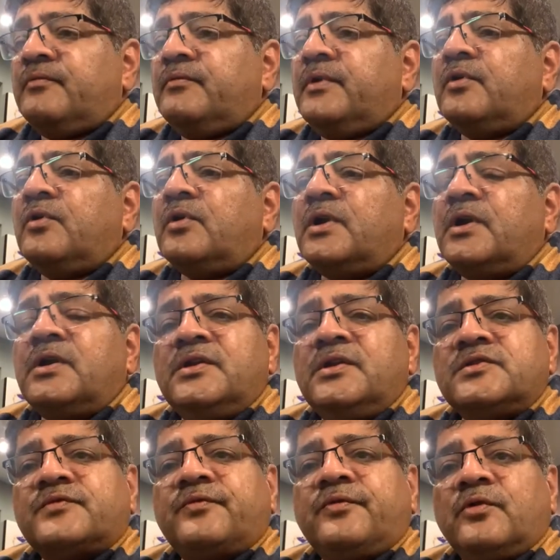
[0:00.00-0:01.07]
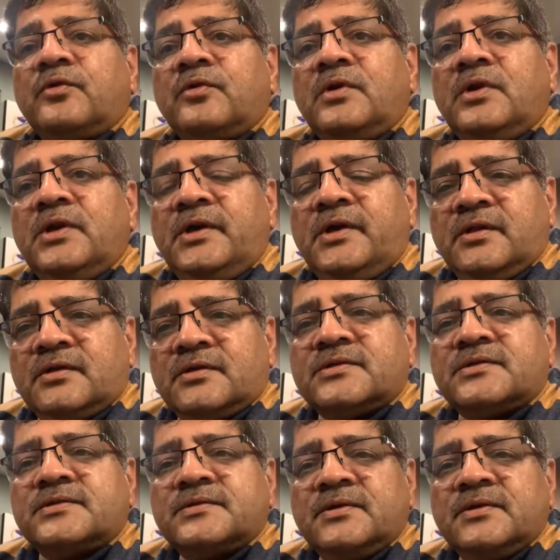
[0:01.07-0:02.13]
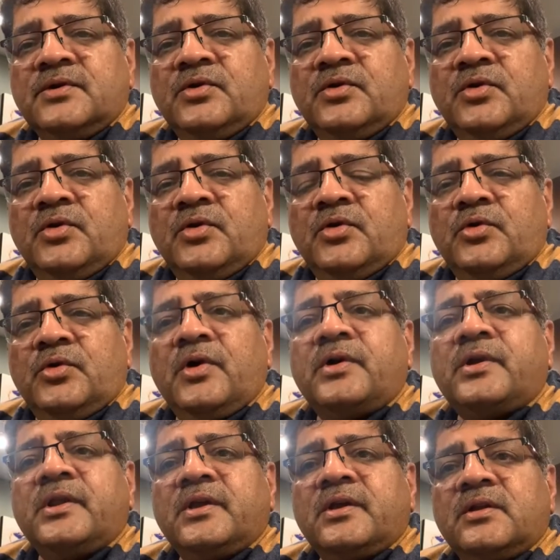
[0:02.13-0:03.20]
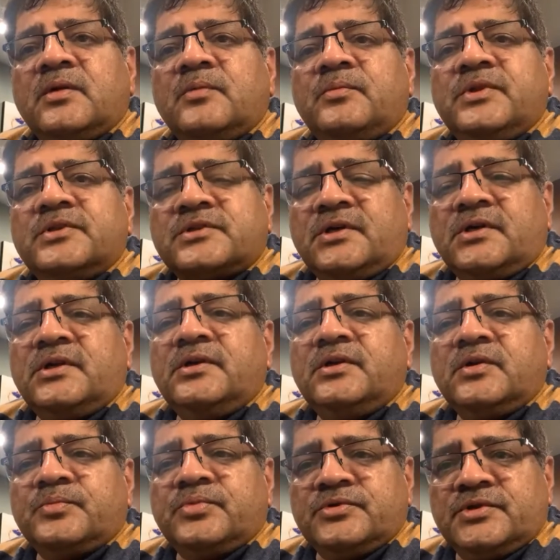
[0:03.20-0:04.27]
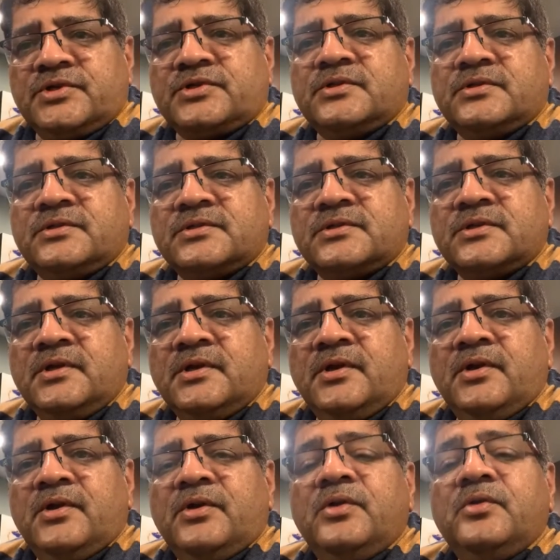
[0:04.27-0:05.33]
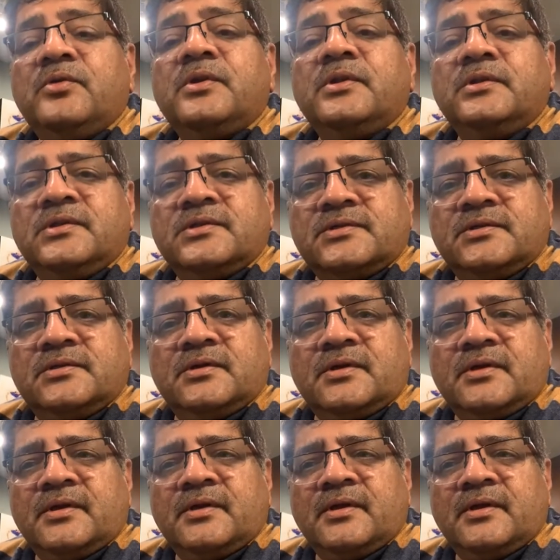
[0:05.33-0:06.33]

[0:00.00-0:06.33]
we have got at least four leaders who have taken up district leader positions during this year.